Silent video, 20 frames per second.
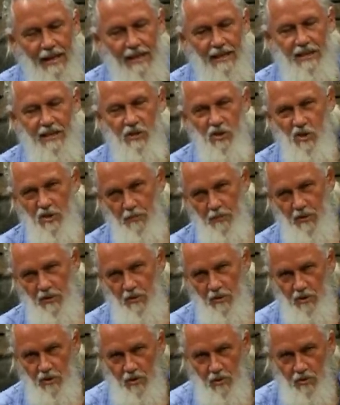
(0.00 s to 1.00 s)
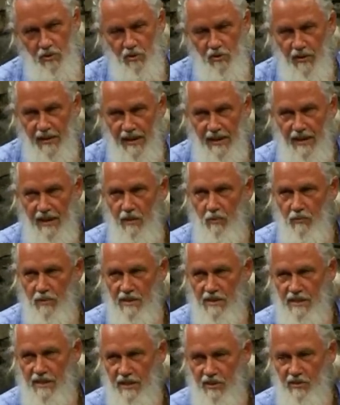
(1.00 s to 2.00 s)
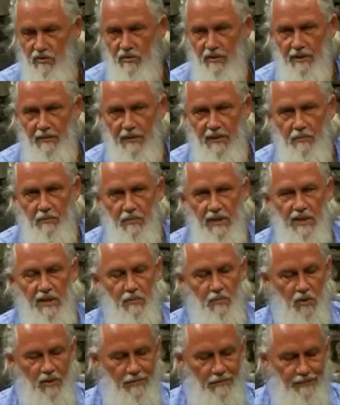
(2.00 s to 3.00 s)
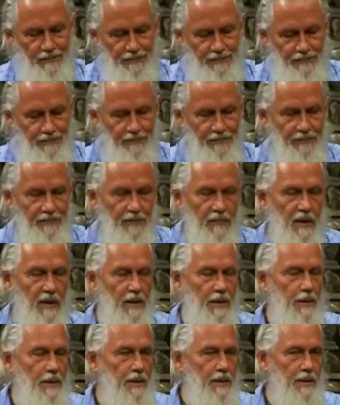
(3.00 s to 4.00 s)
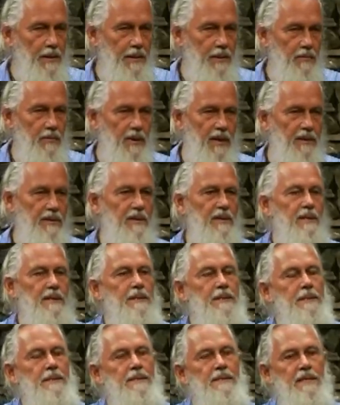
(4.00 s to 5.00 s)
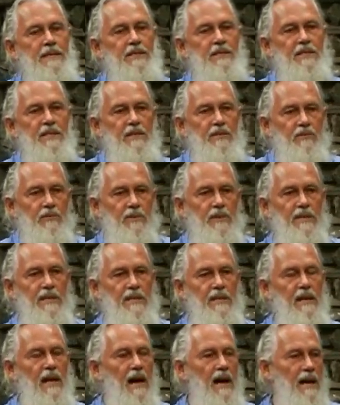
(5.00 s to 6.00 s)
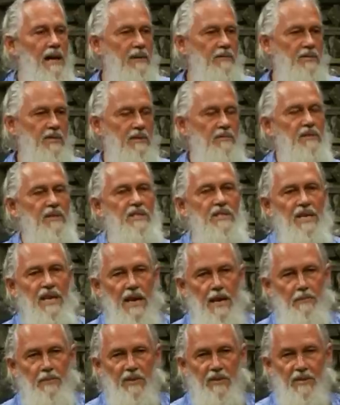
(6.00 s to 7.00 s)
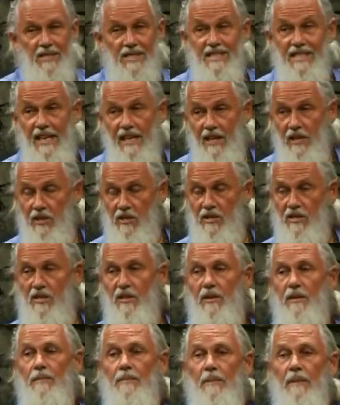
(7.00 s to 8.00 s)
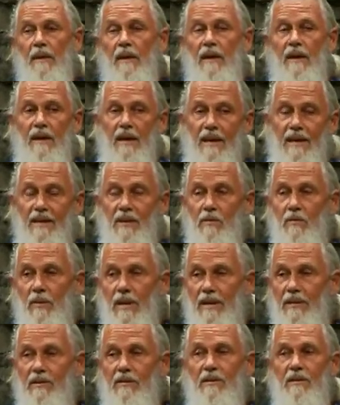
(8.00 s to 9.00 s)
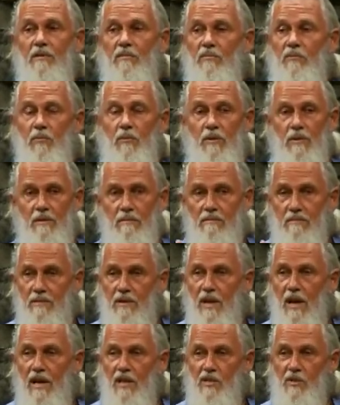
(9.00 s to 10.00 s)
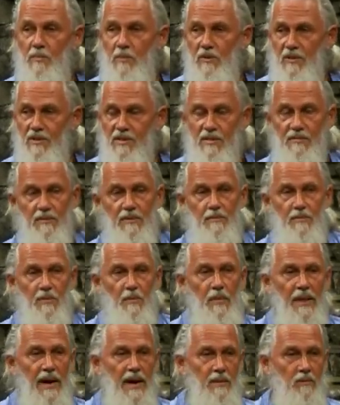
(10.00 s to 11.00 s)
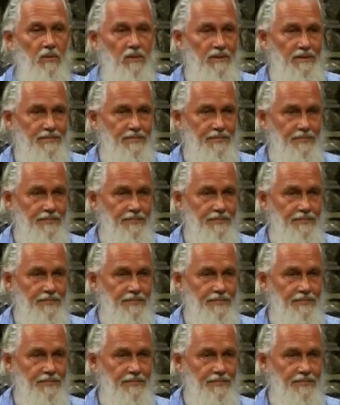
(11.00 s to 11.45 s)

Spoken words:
His spiritual training was extremely minimal. He read the 63 lives of the Tamil saints, and he read the 4 Gospels from the Bible.